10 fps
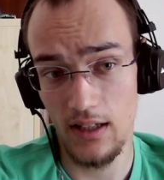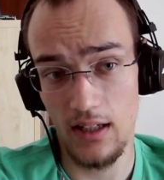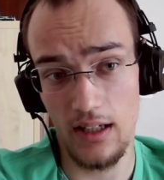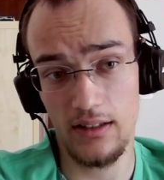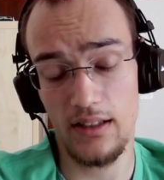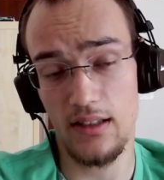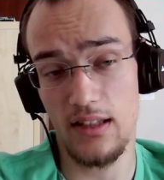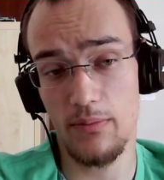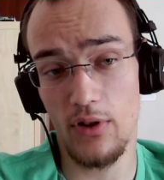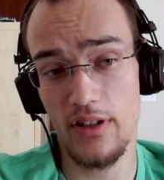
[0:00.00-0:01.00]
and then this
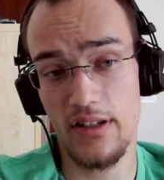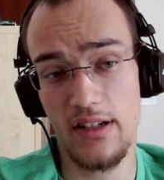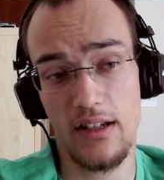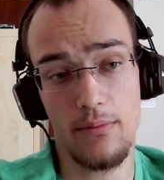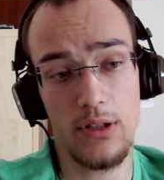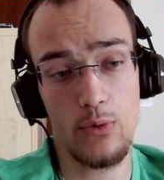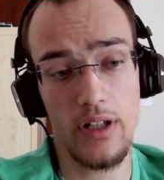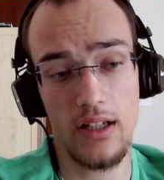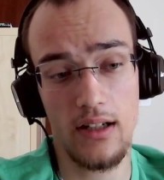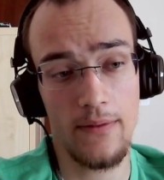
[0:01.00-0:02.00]
pawn is gonna be
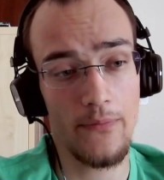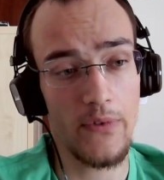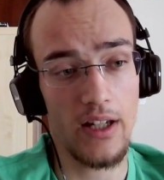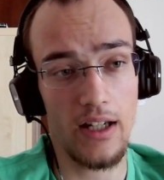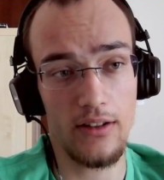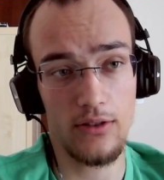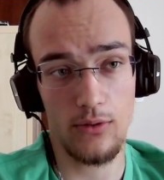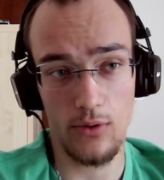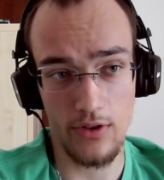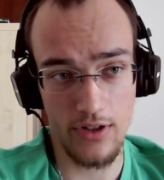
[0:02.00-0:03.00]
weak, and
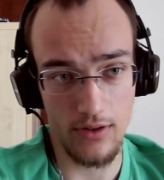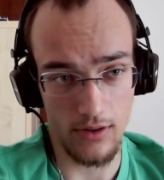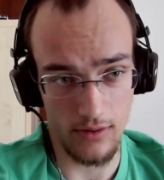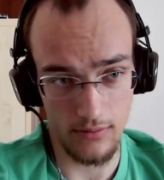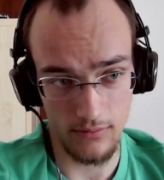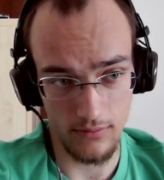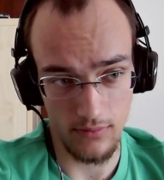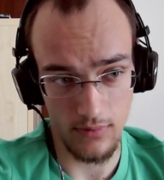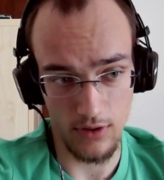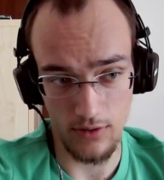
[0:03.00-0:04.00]
also
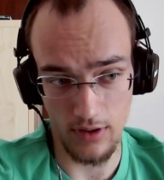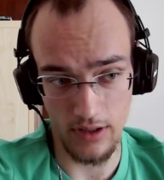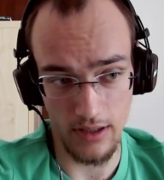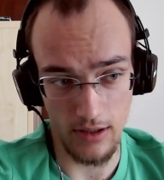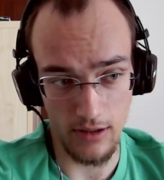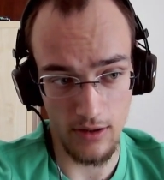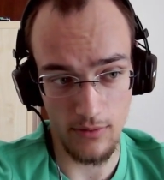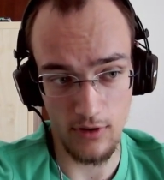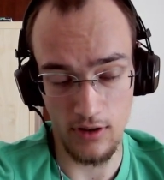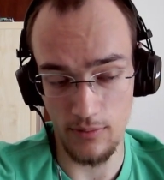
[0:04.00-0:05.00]
you're gonna
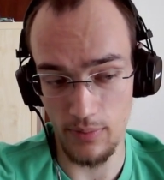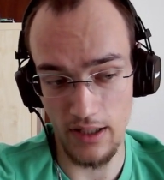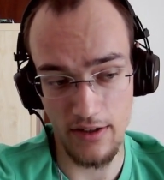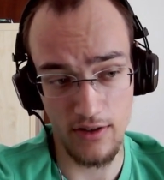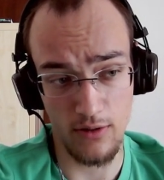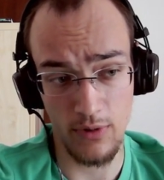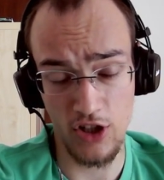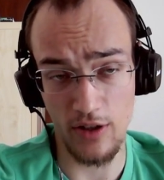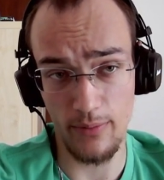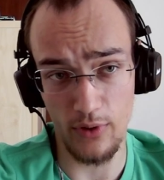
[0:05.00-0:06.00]
place your
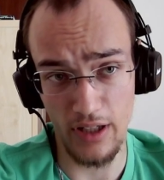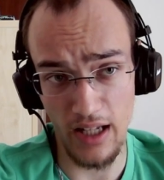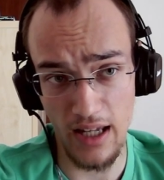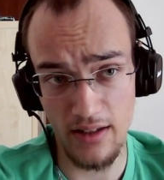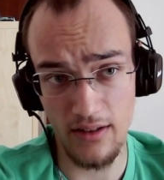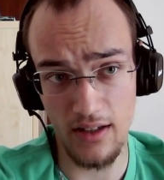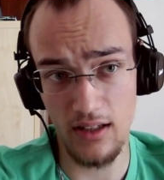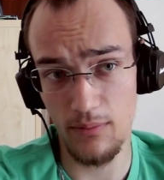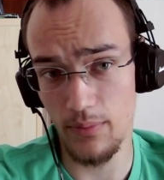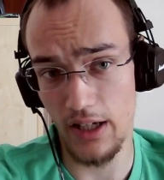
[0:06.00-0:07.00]
bishop on
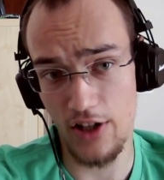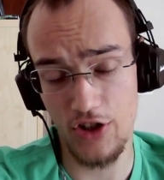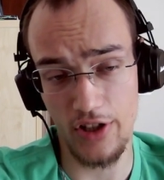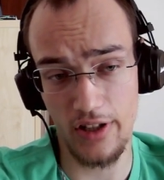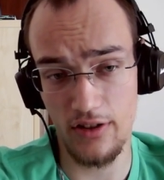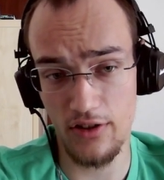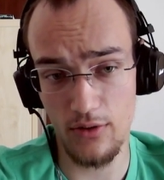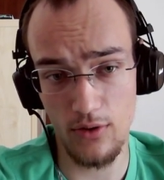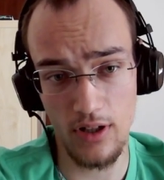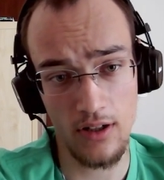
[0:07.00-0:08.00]
a3, pressure this
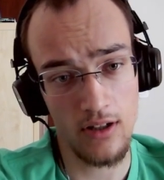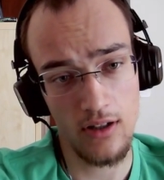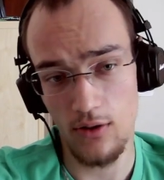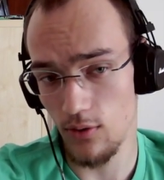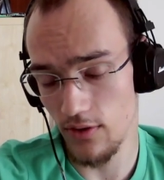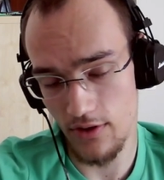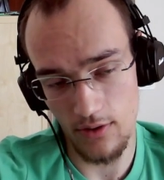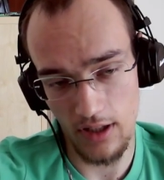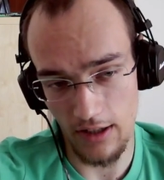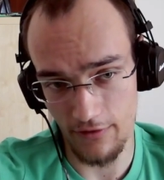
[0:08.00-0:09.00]
rook. Also
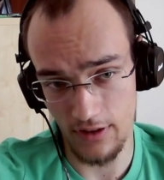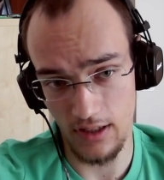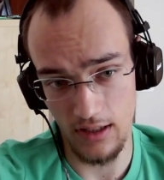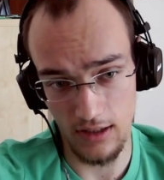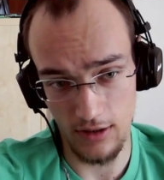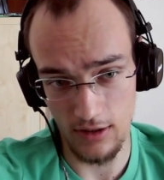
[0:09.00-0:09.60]
you have the